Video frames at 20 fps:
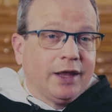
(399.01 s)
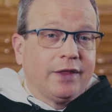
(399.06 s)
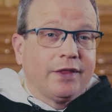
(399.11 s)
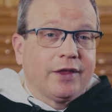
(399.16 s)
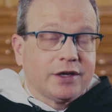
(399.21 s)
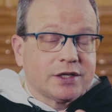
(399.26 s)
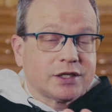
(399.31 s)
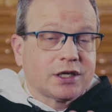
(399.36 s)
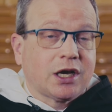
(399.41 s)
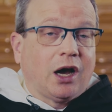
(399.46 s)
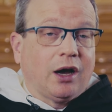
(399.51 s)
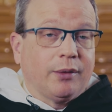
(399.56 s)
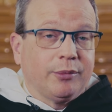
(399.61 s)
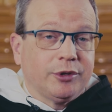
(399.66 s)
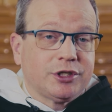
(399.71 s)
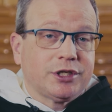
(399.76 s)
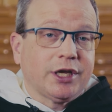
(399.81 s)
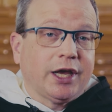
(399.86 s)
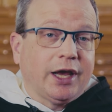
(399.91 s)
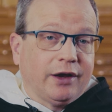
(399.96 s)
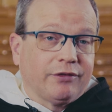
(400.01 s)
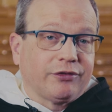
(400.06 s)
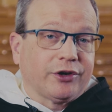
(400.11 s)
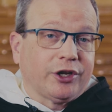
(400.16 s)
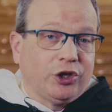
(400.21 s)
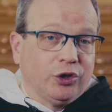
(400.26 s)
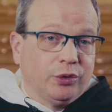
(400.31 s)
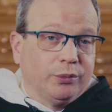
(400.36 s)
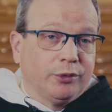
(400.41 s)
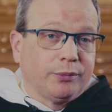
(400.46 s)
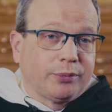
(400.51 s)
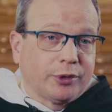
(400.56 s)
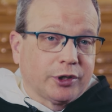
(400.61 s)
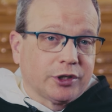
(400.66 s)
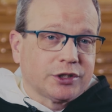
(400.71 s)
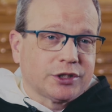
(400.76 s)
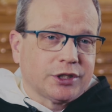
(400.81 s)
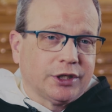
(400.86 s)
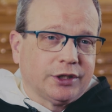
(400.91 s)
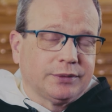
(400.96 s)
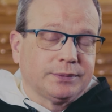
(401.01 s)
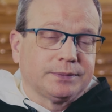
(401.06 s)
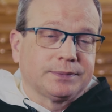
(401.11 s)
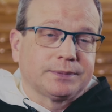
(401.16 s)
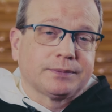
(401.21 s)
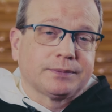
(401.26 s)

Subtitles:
that is common to every human person.